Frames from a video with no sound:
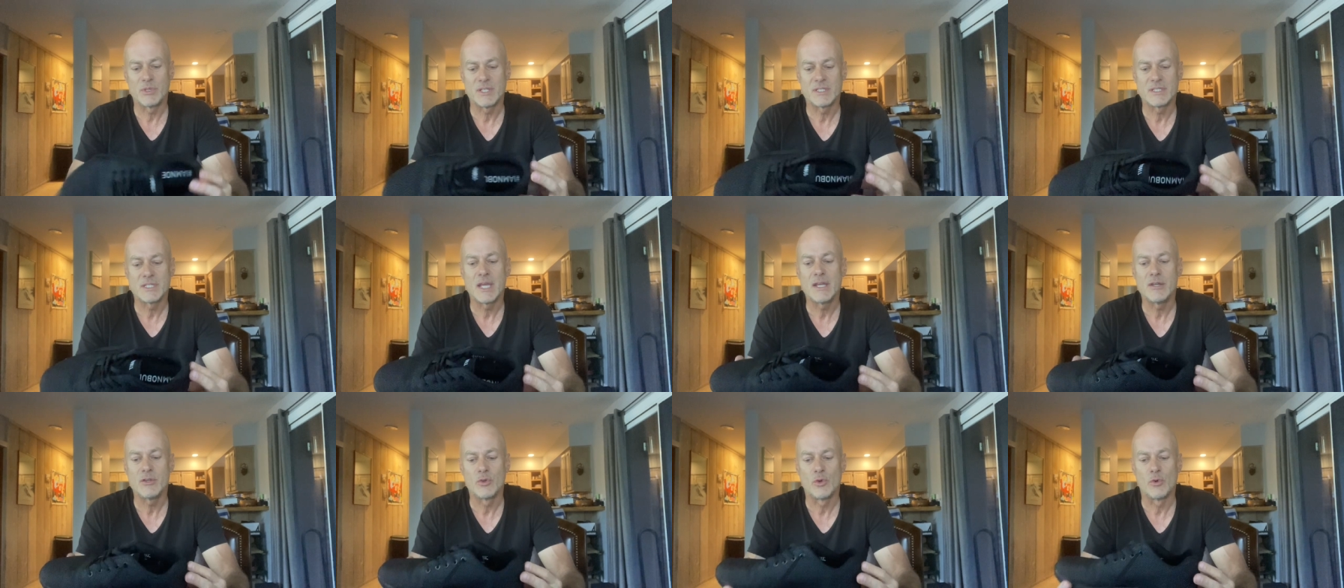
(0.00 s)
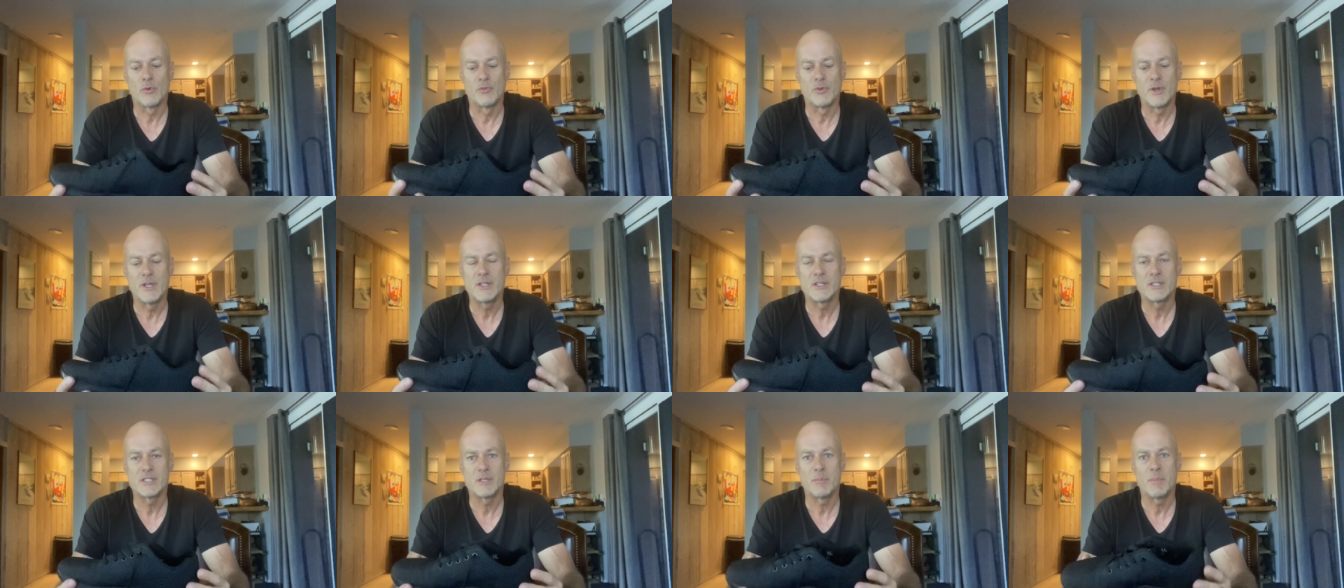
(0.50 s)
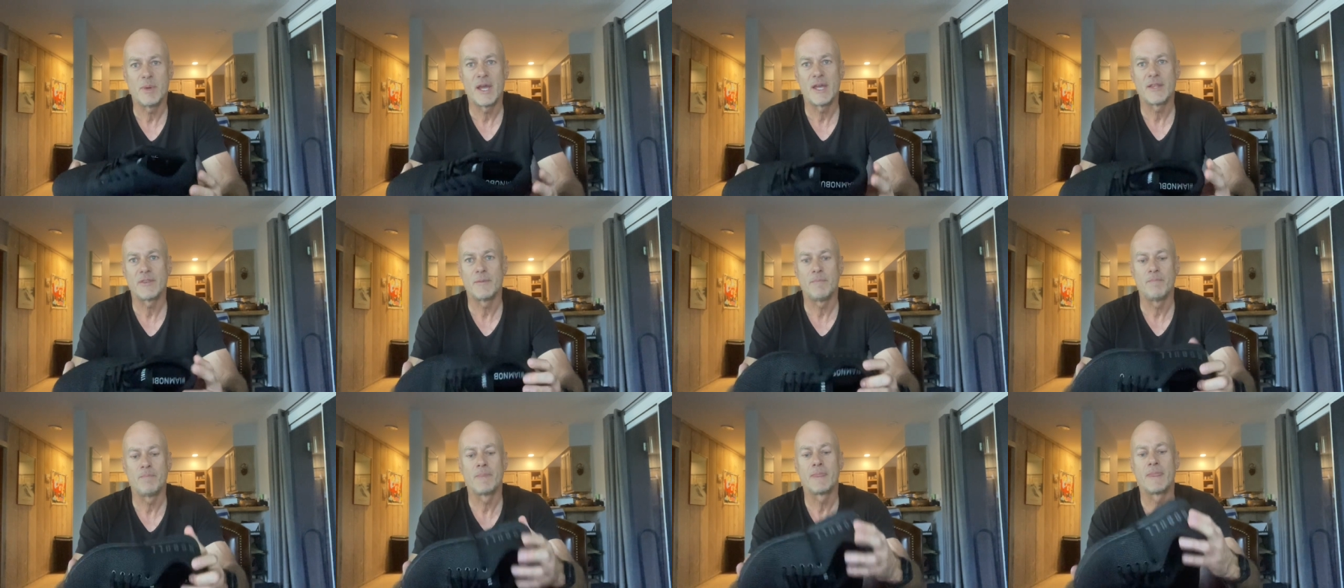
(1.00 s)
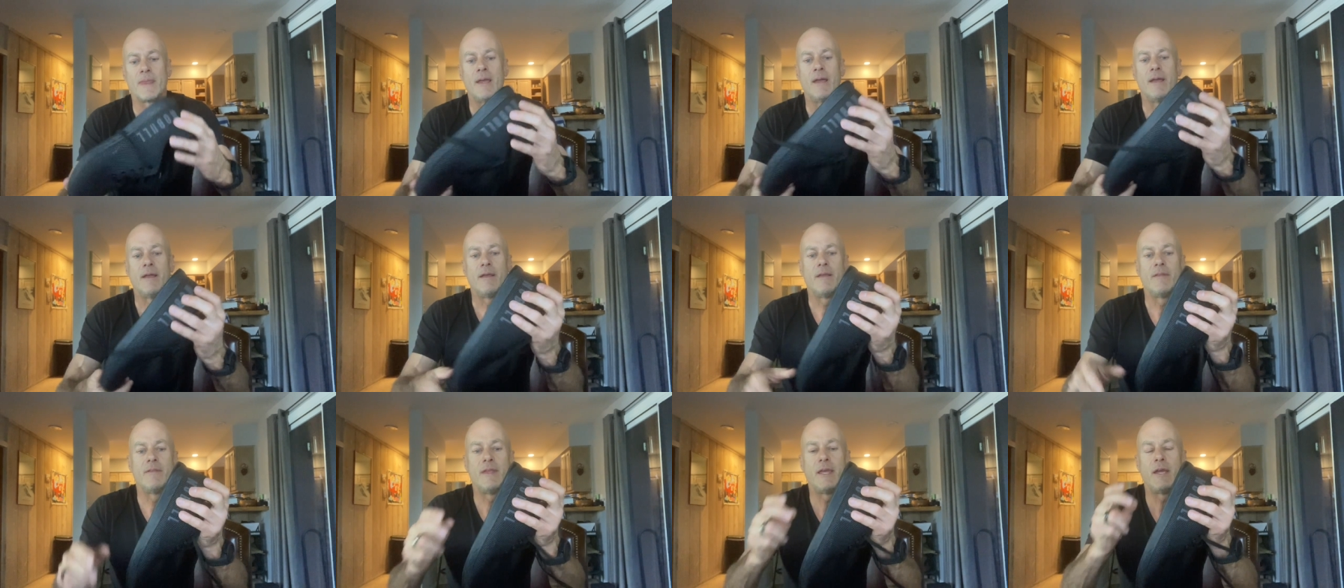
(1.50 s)
the technical features about them.
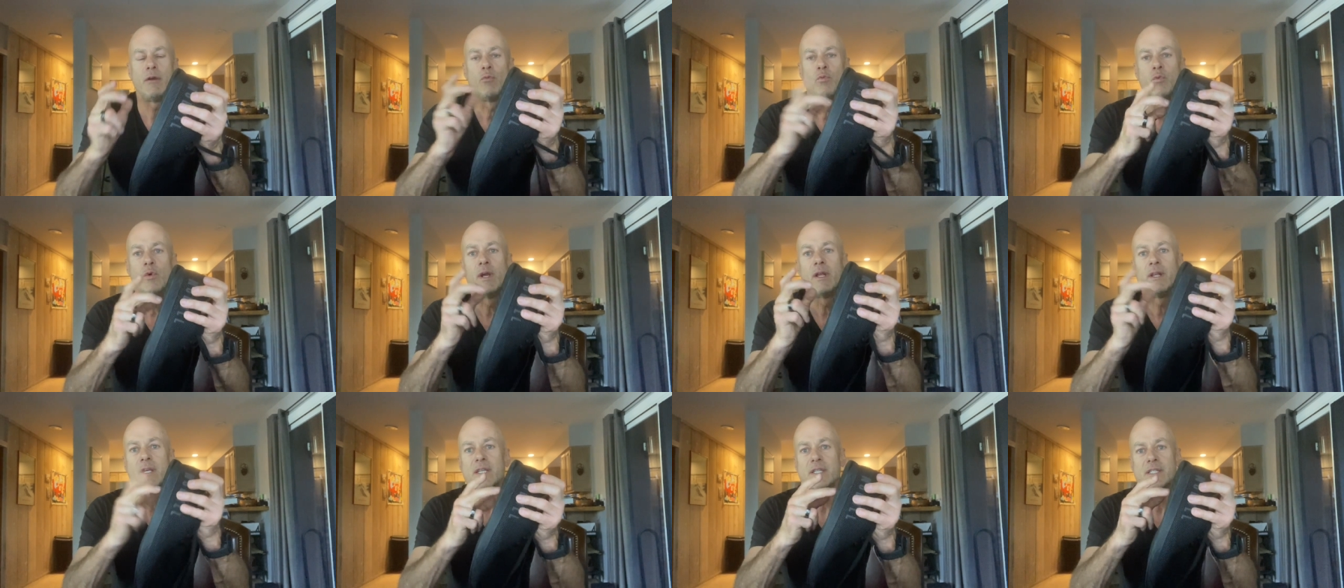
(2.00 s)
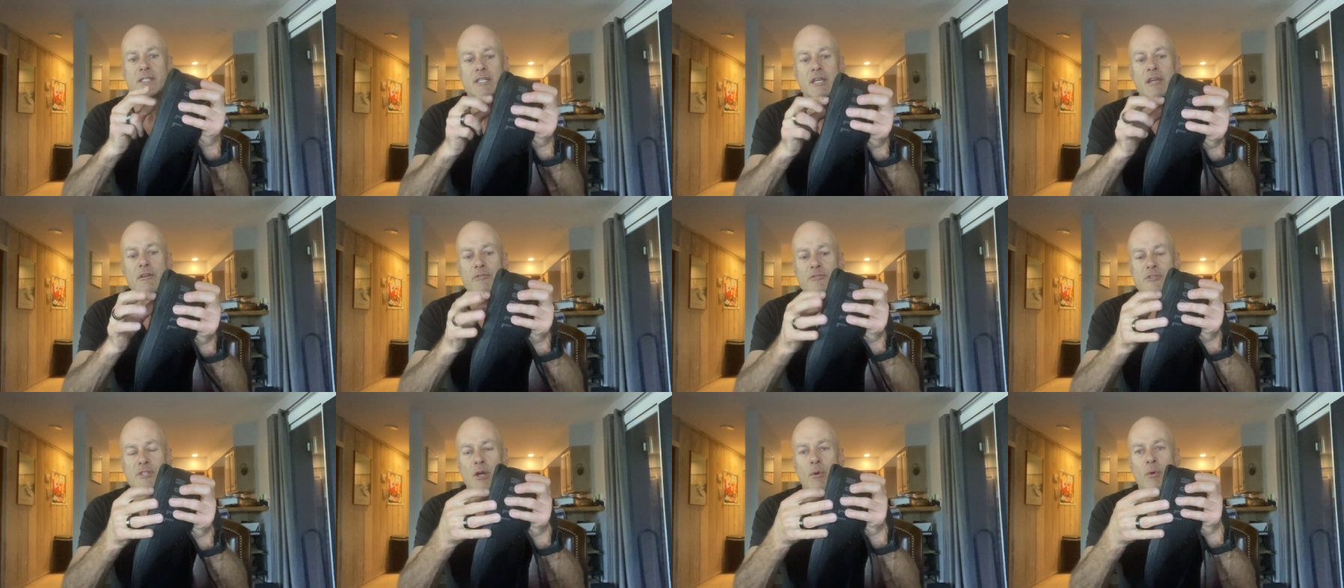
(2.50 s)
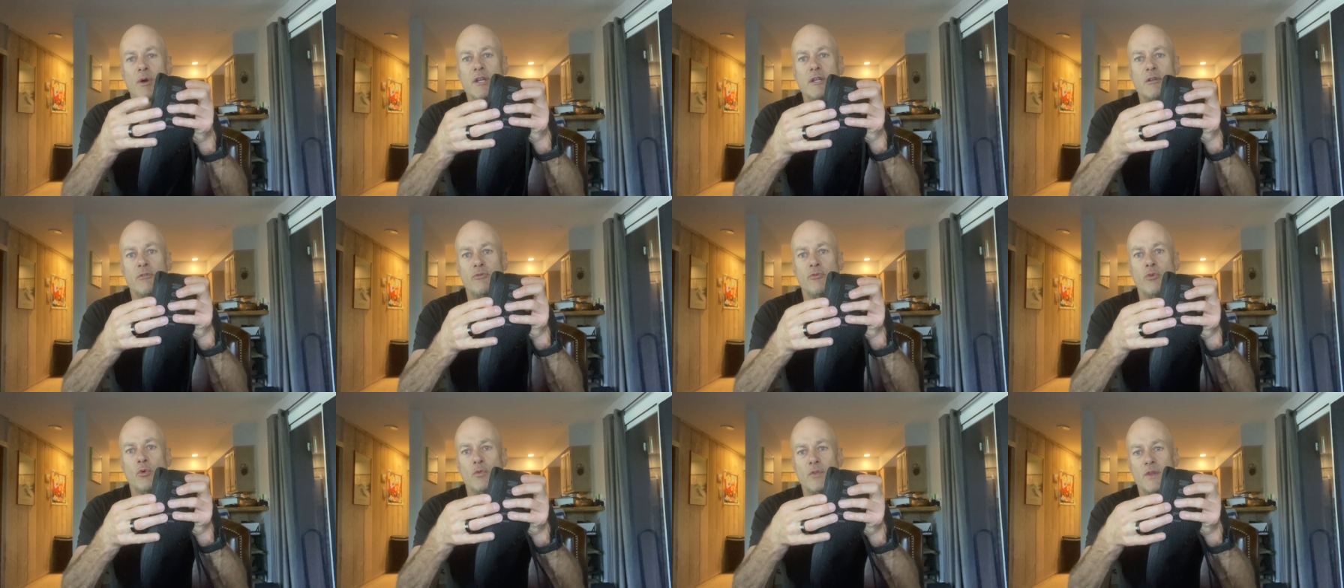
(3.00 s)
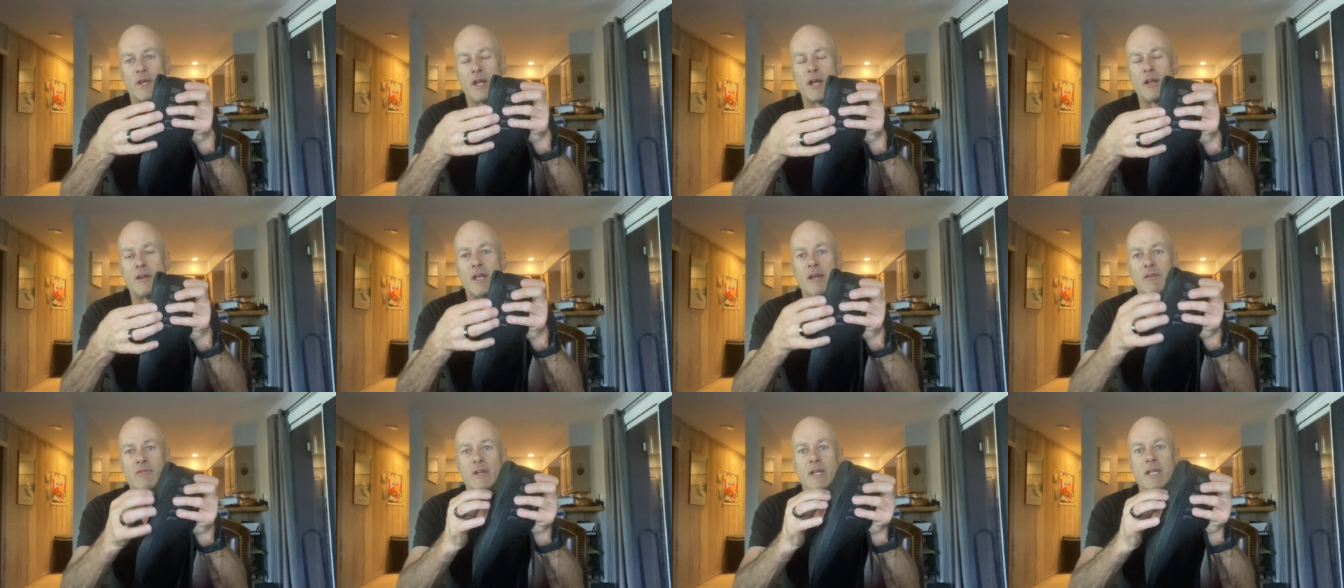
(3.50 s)
They're really stiff, so underfoot they
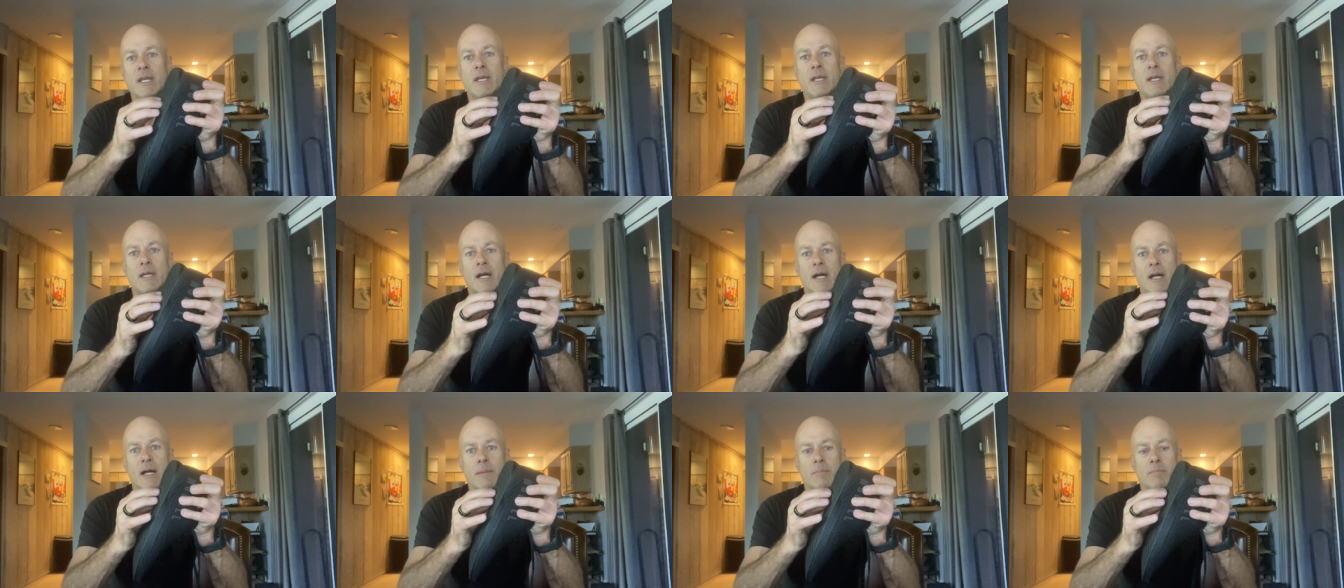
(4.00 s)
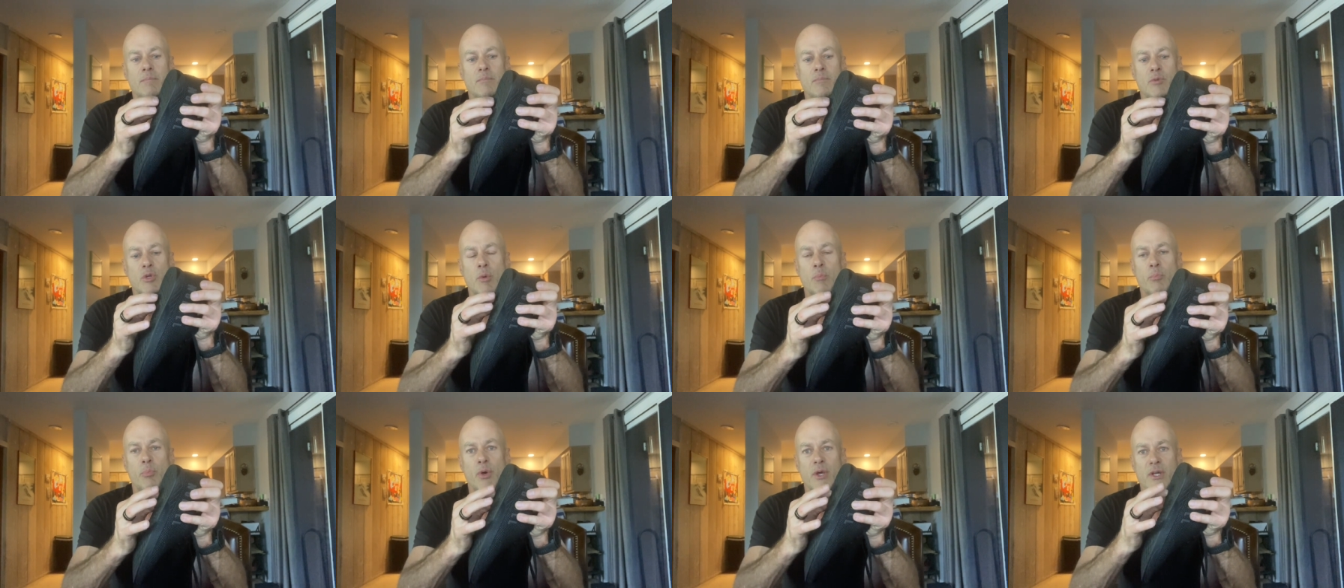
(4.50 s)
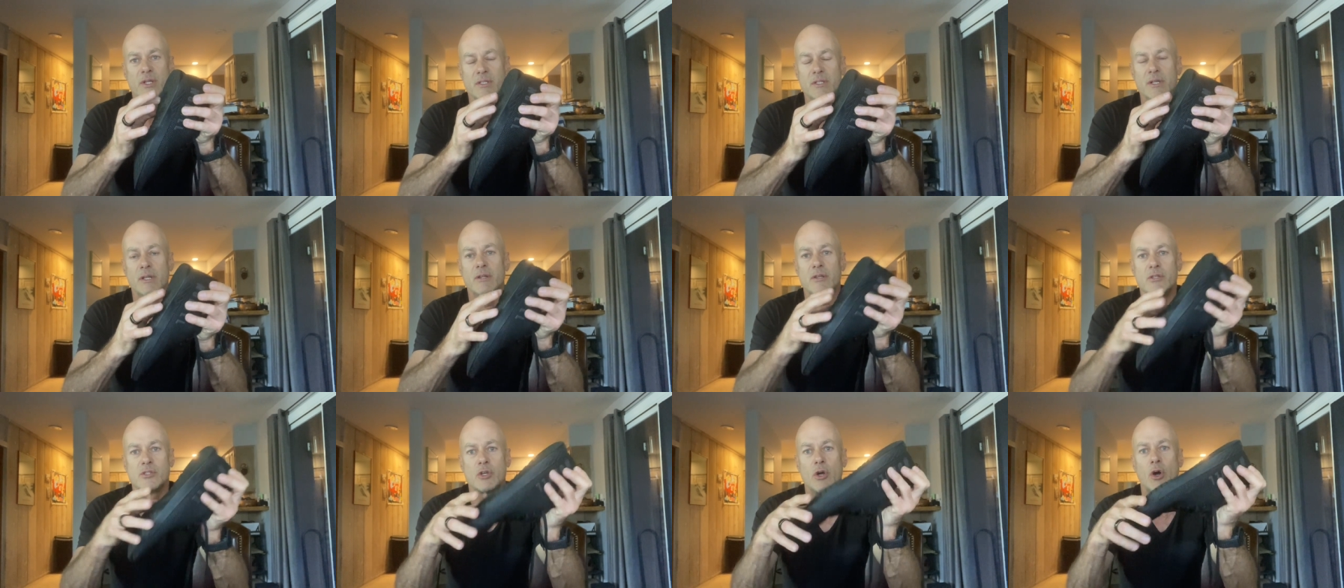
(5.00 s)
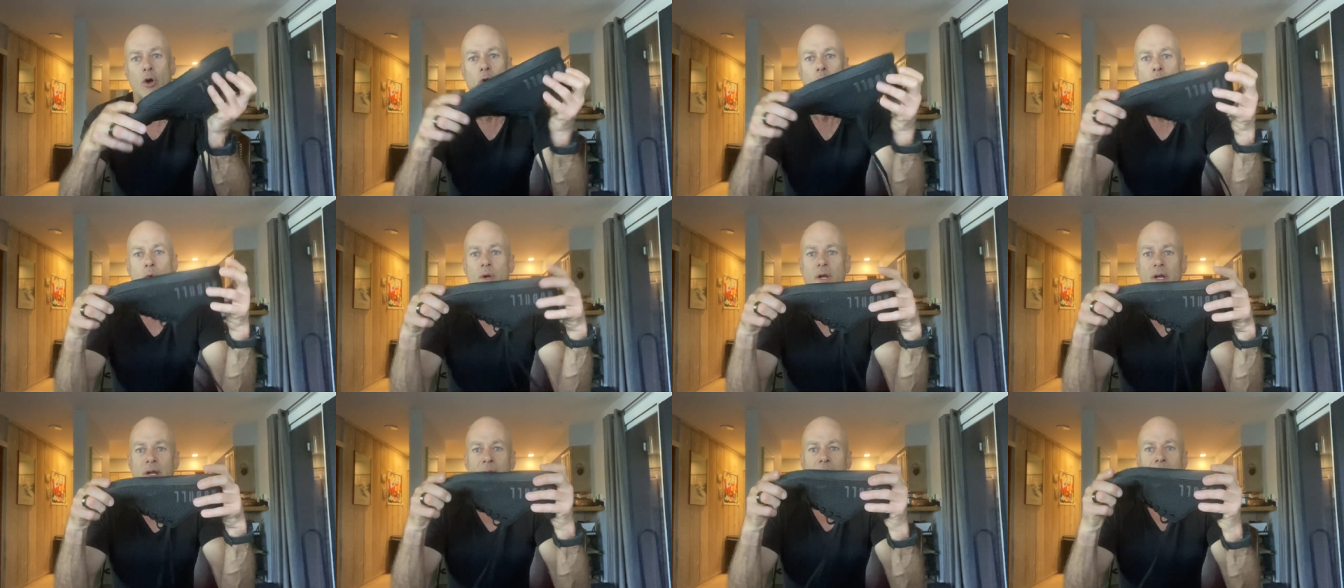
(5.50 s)
don't have any compression in the
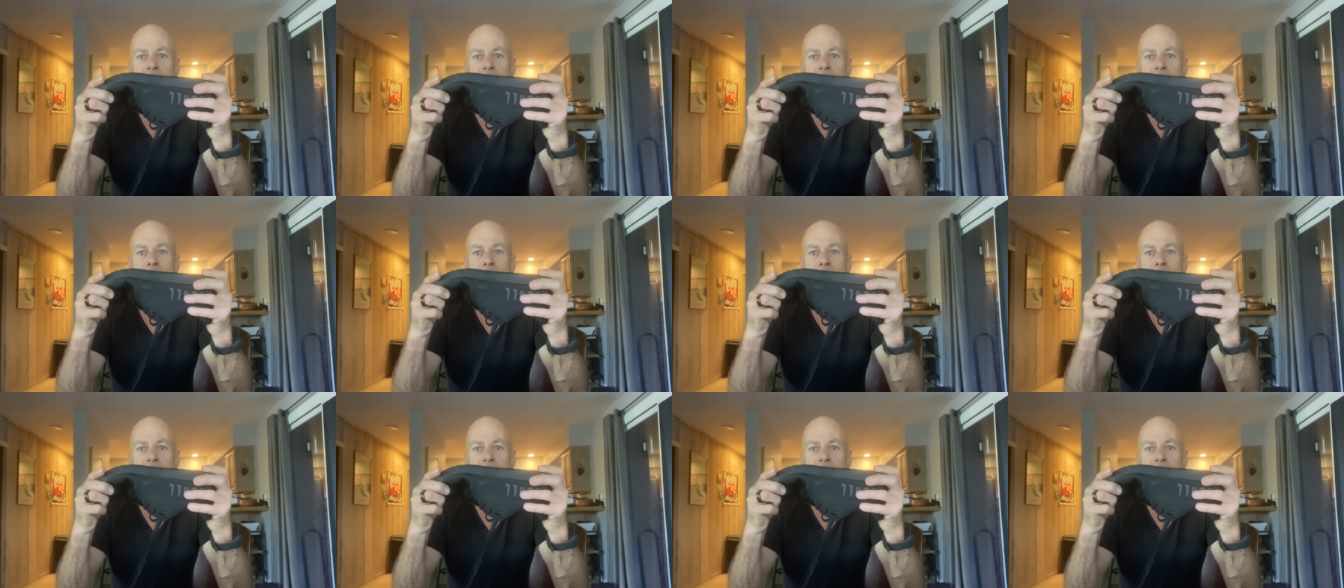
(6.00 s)
sole.